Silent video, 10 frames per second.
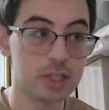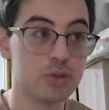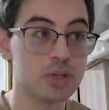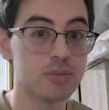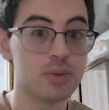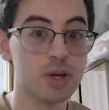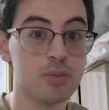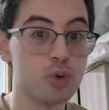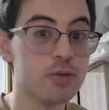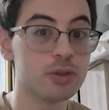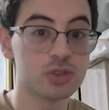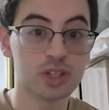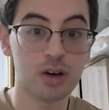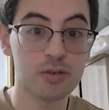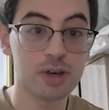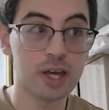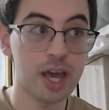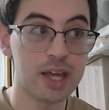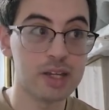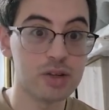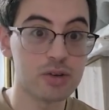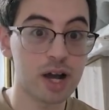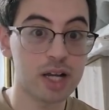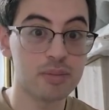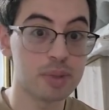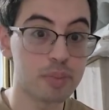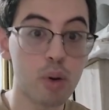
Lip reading: You can move yourself and you're not going to be